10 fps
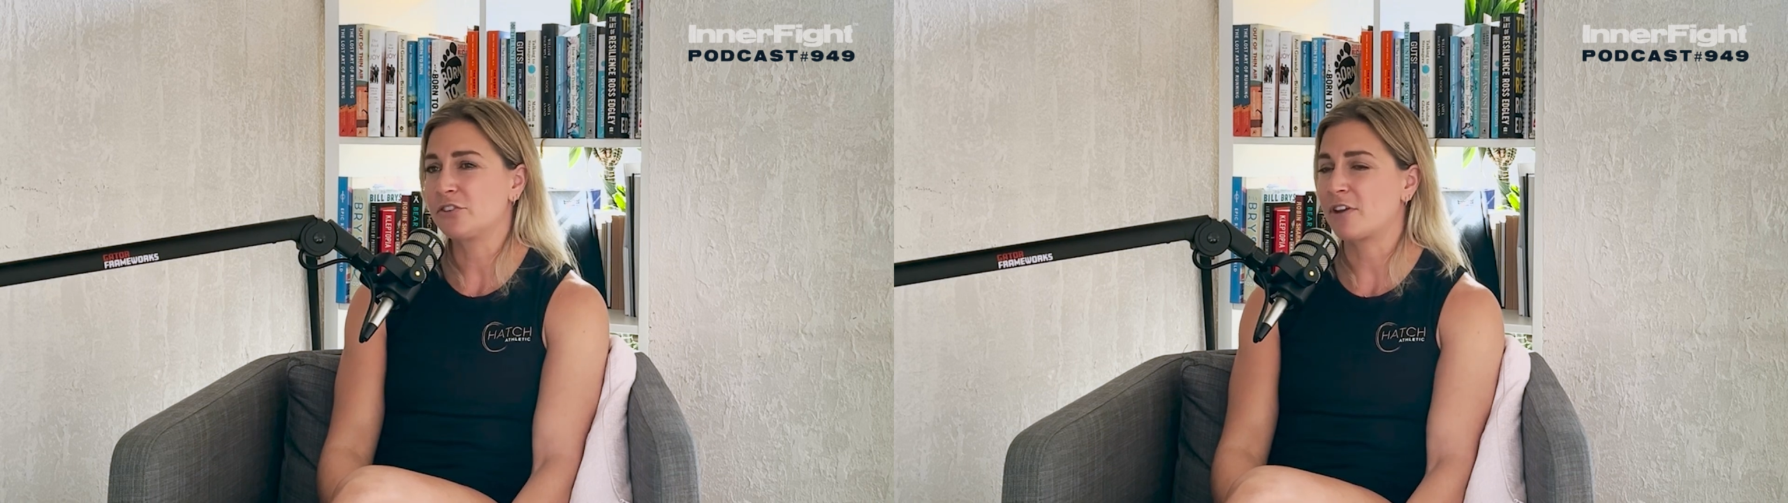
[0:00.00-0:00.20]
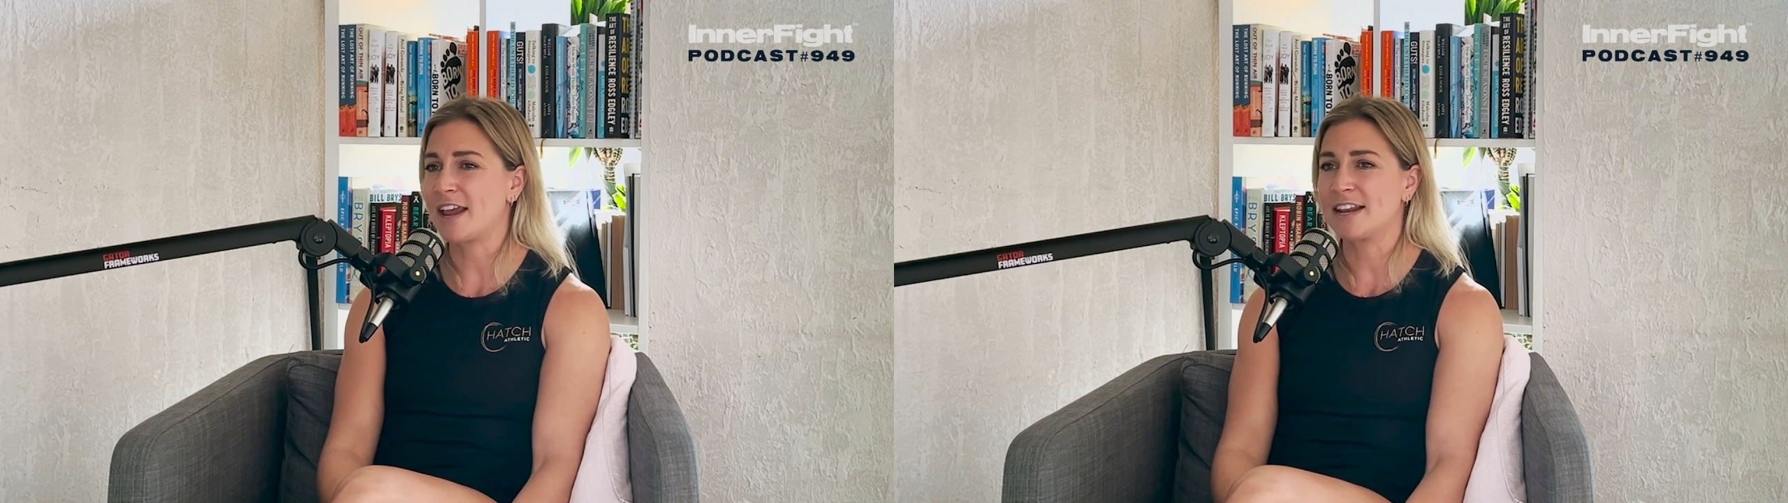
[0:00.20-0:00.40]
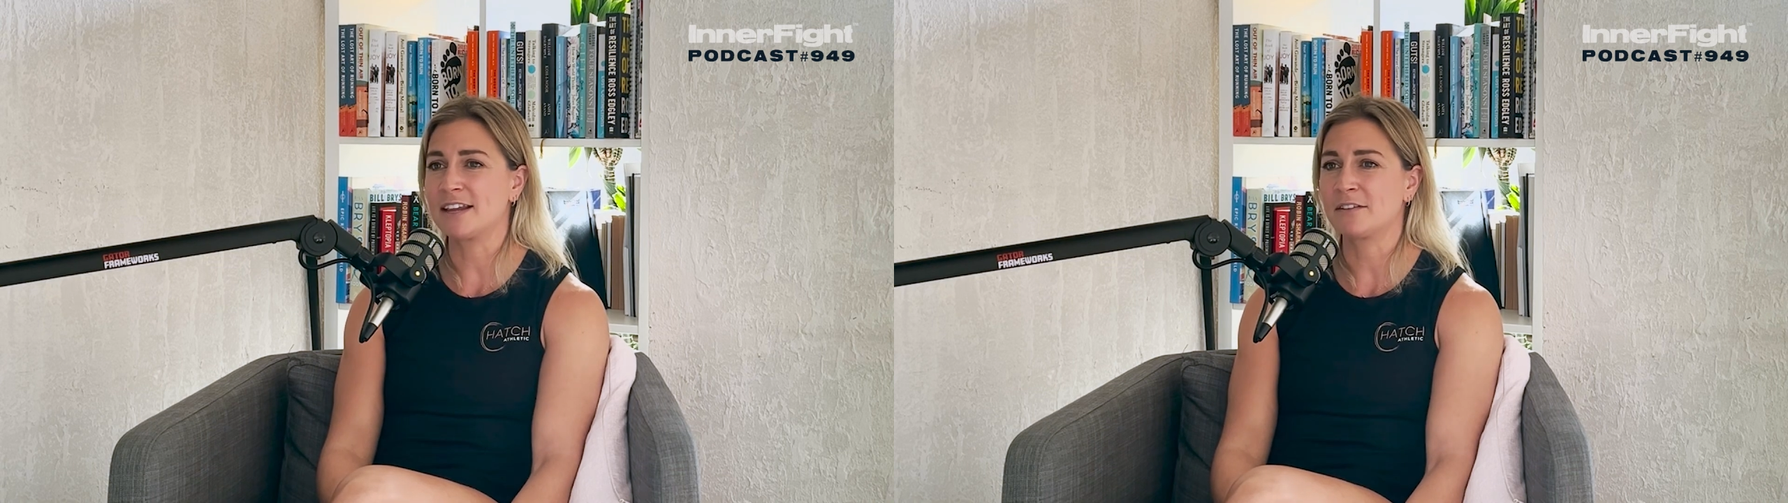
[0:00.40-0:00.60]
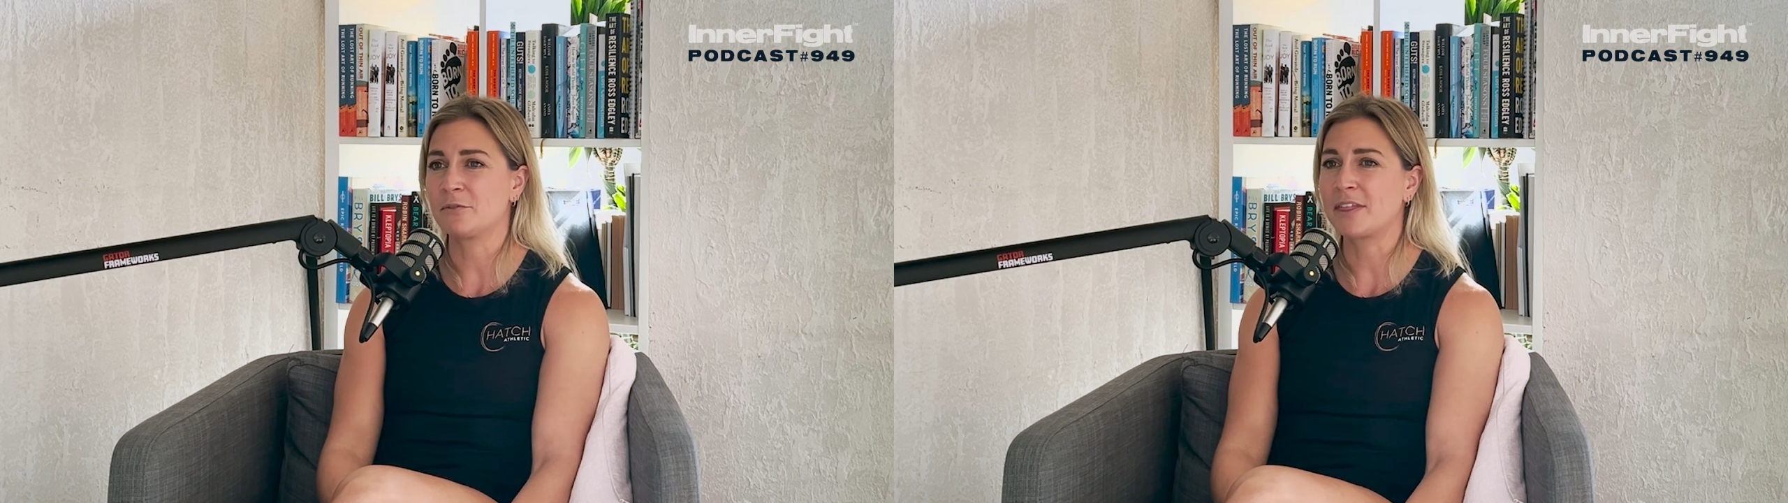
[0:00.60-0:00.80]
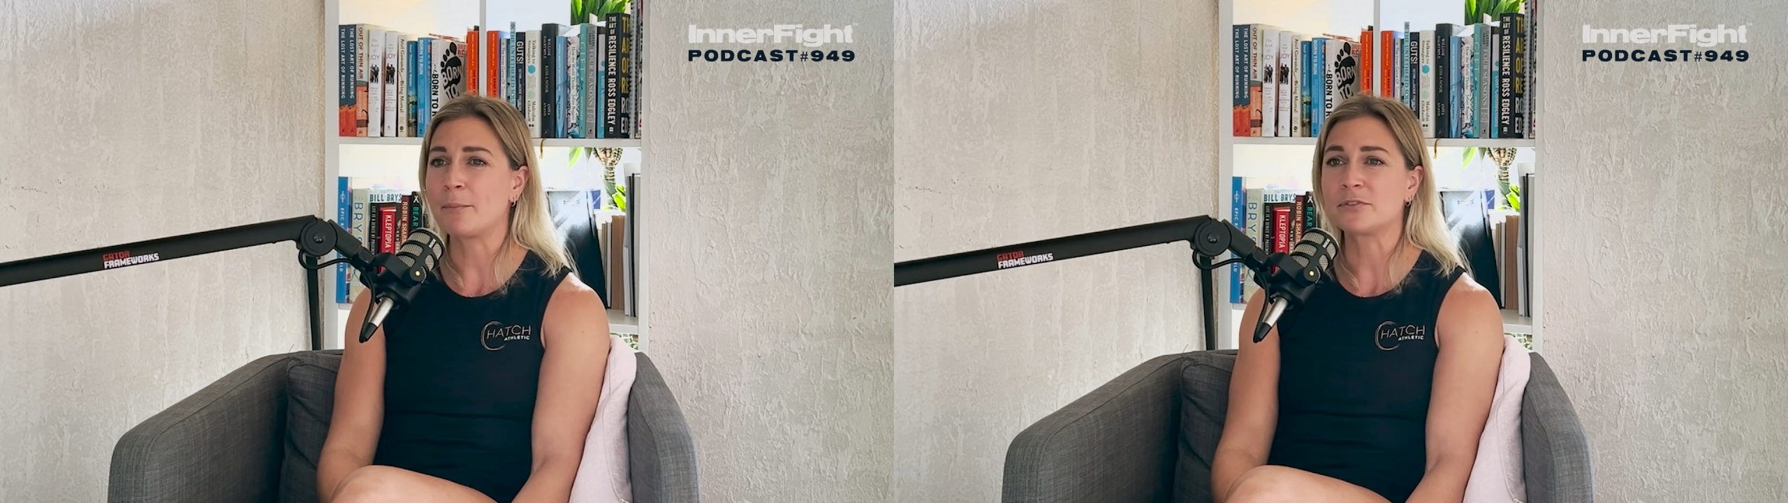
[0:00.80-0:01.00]

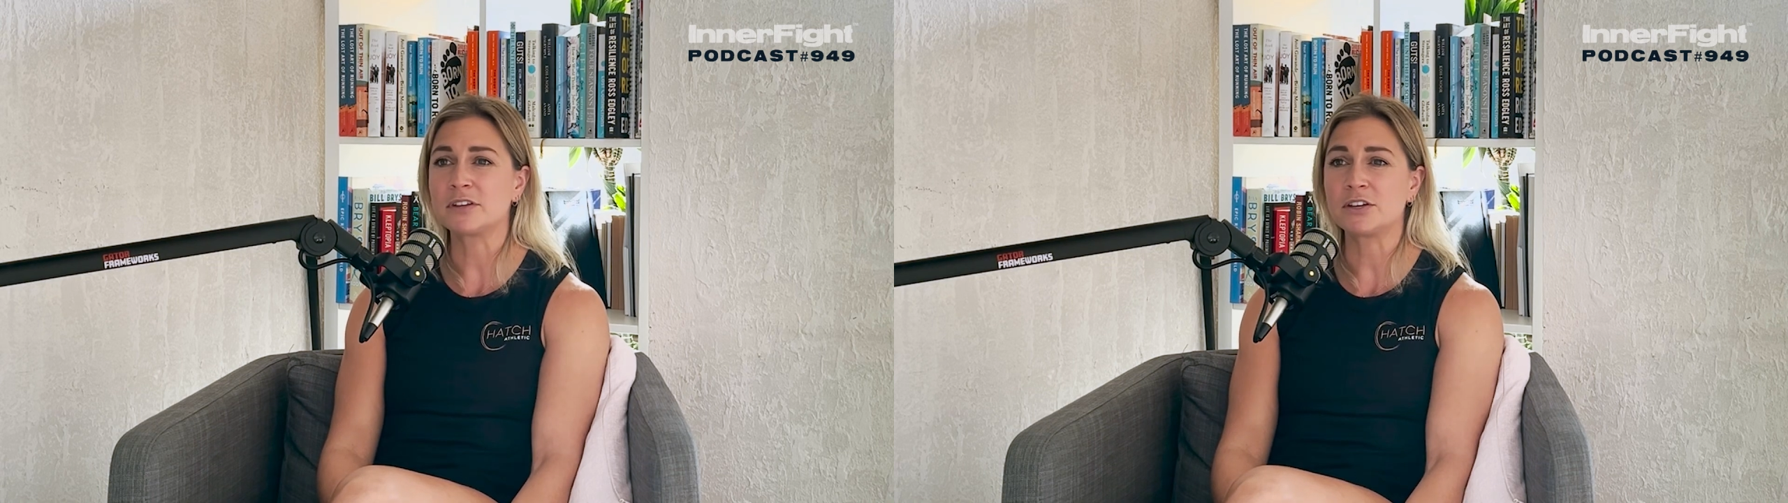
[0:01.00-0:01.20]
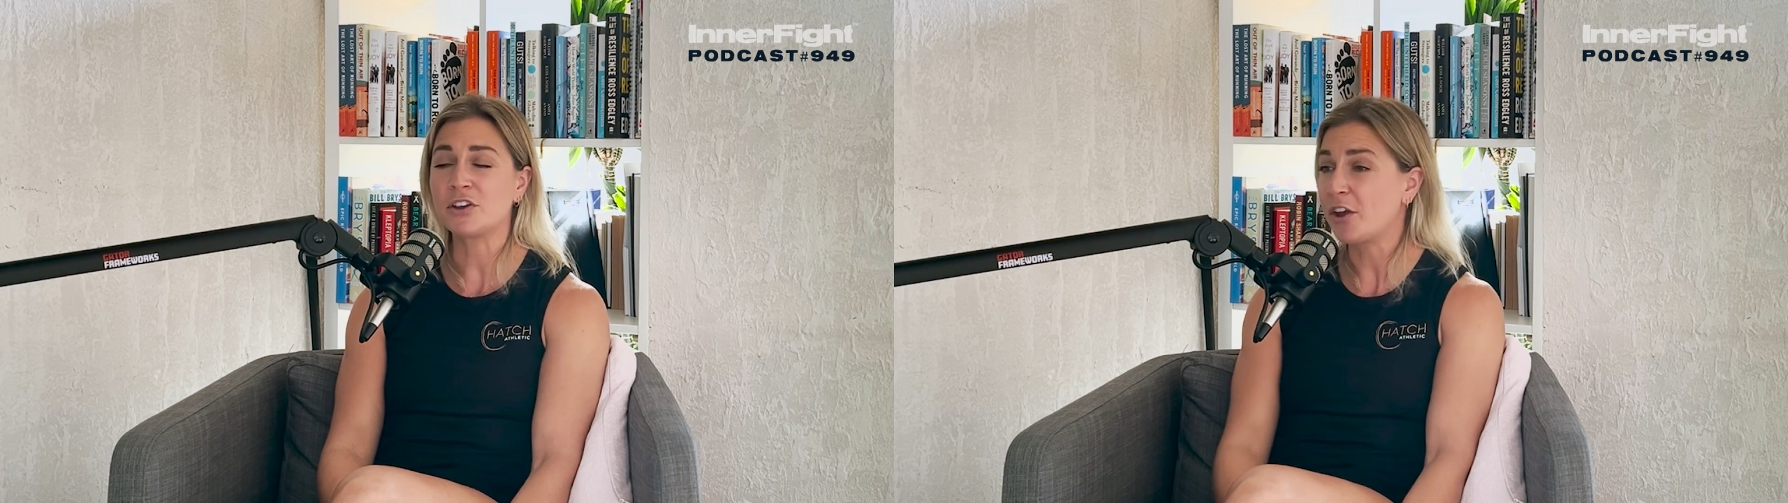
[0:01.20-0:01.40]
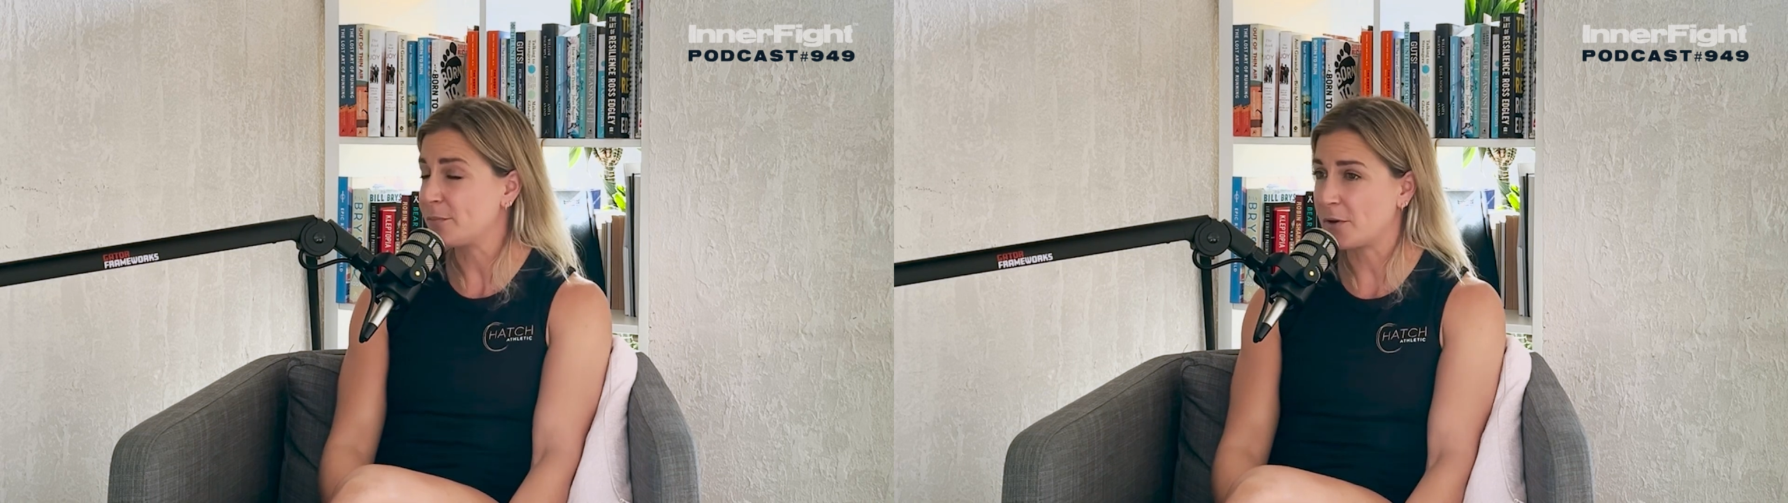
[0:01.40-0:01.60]
training with absolutely no